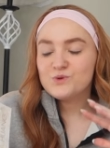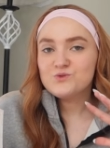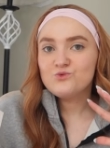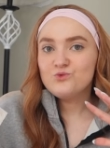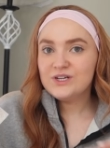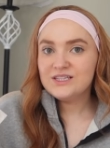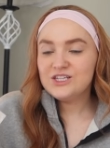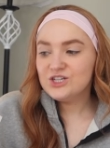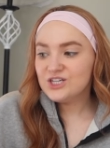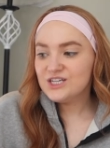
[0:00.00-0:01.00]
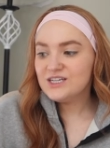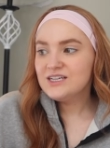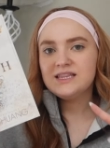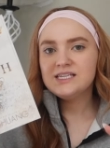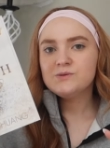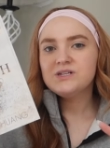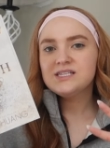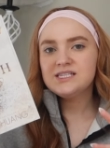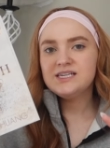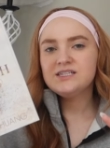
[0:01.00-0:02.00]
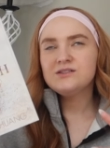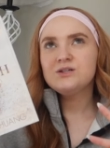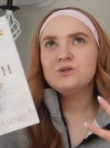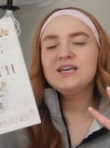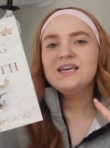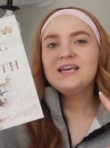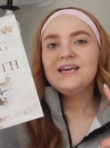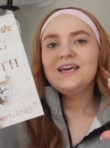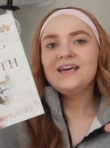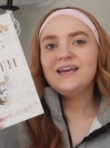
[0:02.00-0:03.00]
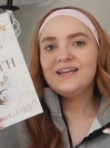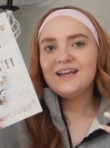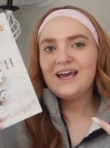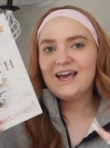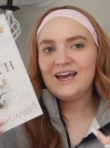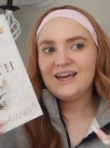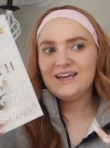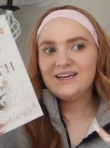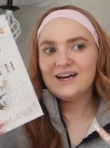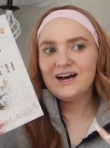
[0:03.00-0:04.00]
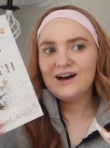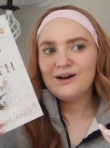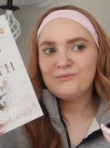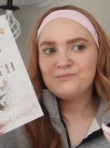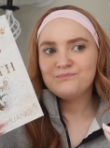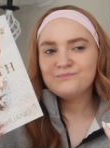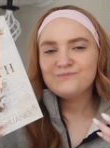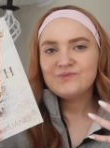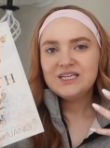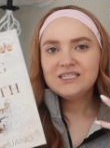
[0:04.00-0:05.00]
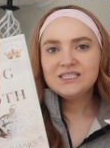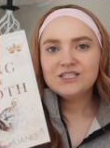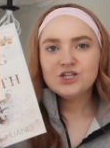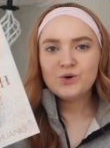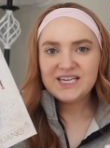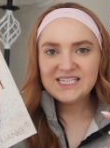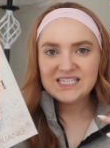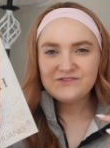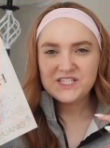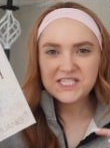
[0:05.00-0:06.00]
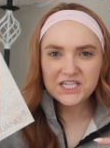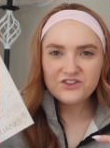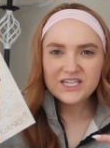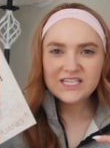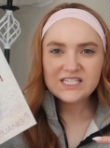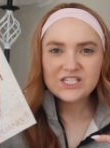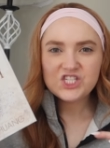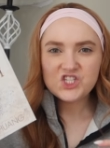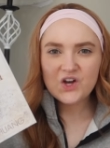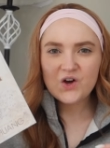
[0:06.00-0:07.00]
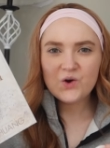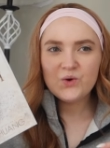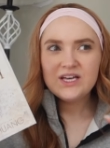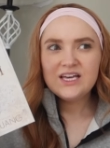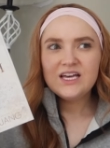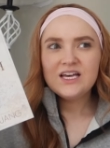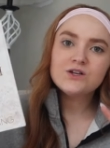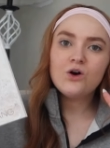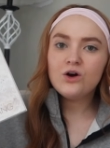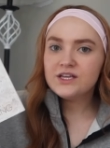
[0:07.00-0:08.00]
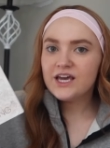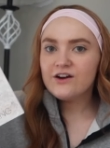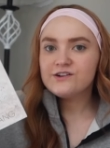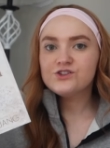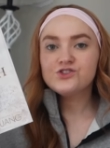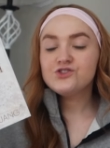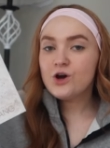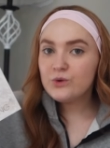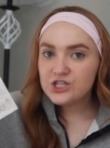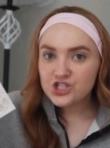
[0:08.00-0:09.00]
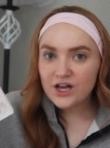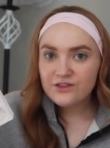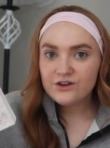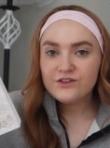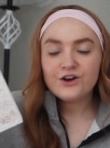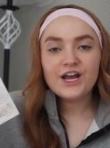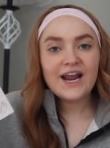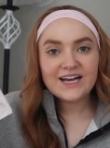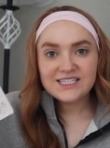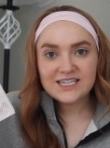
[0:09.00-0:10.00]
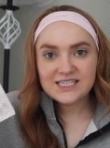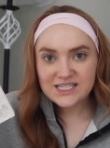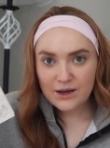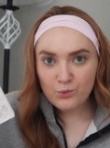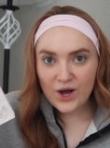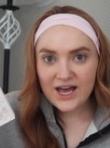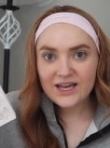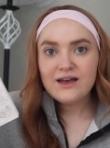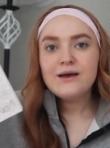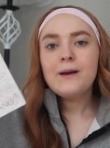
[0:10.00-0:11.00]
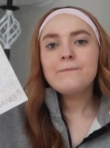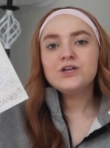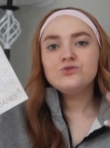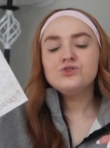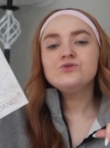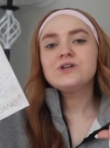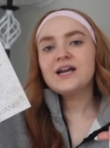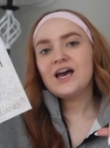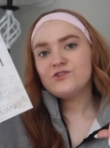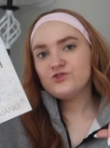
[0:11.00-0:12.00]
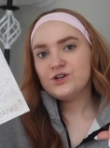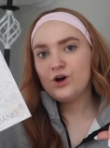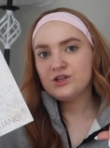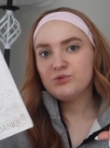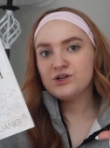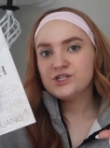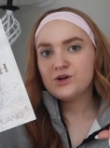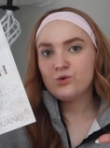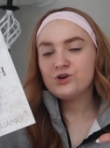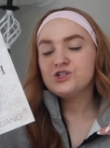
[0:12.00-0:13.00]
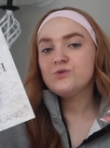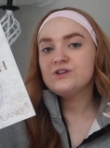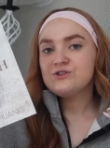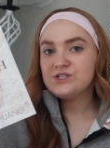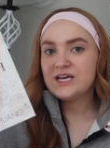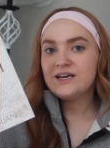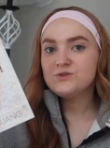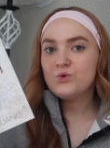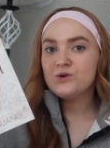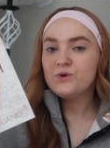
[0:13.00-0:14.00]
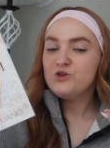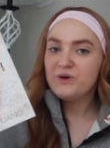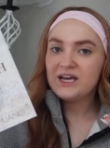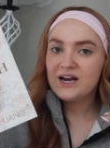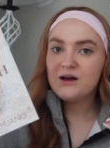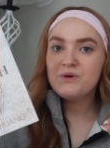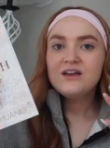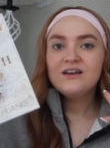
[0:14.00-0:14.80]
was really good. This one is a standalone in a um, cohesive series, so all the characters know each other, they're connected in some way, but you do not have to read all the books in order to understand one when you pick it up.